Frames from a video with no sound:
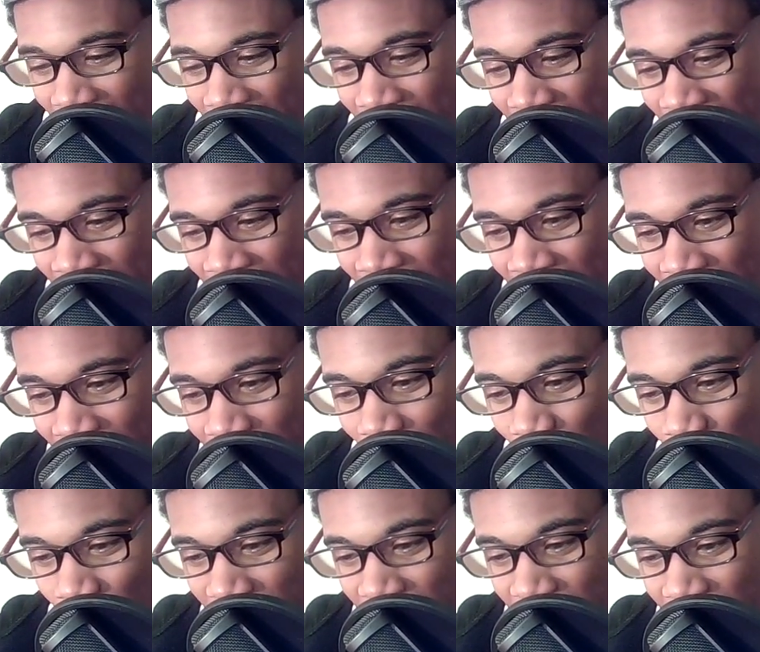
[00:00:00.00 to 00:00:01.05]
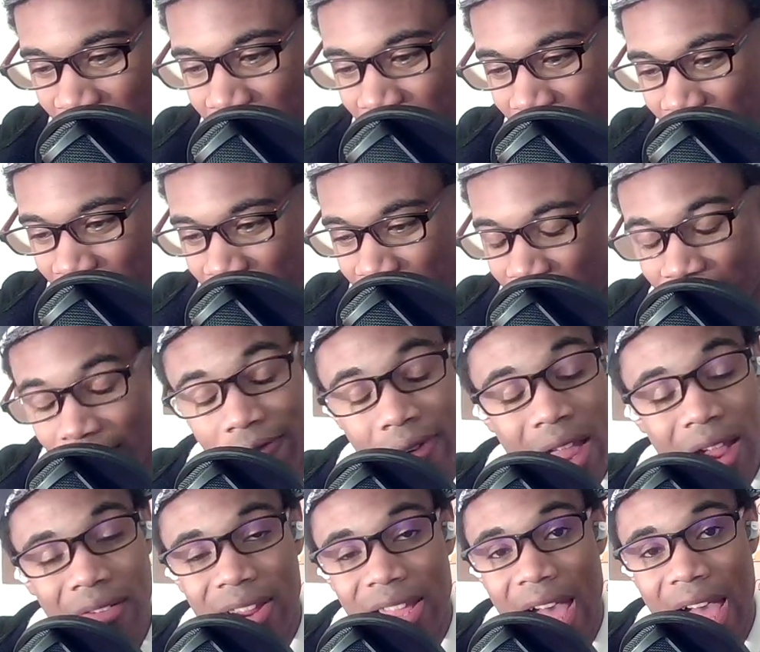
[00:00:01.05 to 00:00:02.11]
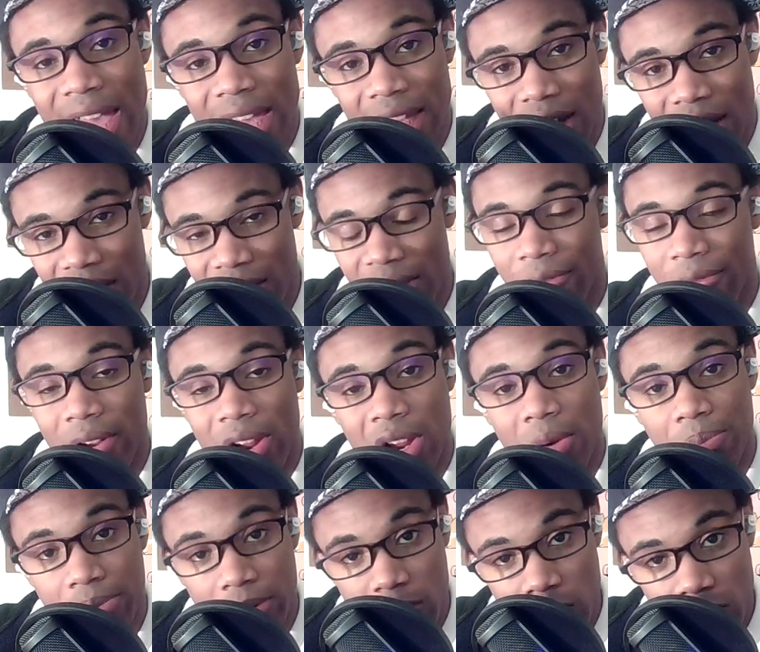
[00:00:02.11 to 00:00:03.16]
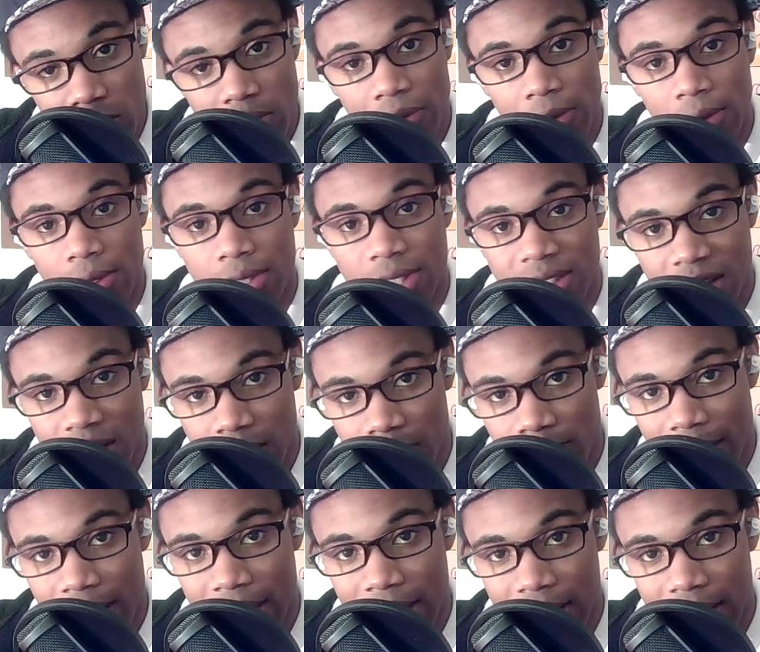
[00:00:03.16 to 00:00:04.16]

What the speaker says: And we get this very iconic, very beautiful scene right